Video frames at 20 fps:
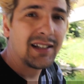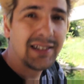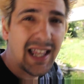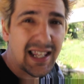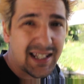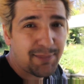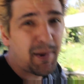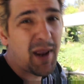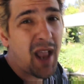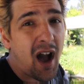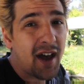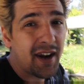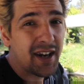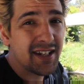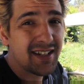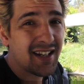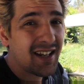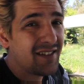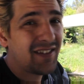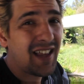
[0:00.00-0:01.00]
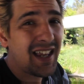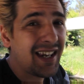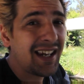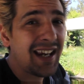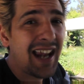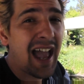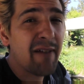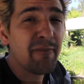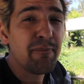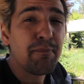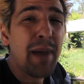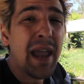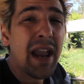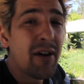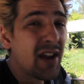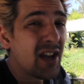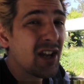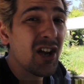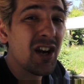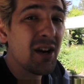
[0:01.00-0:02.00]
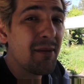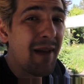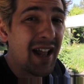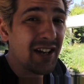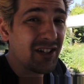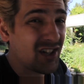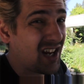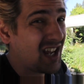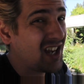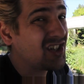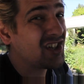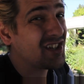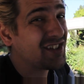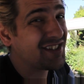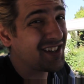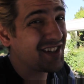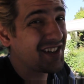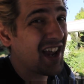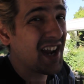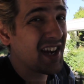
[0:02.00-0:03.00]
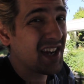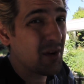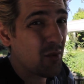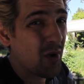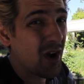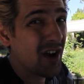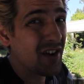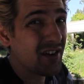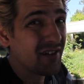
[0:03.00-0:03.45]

Let's be honest, they didn't have very good imaginations in '91.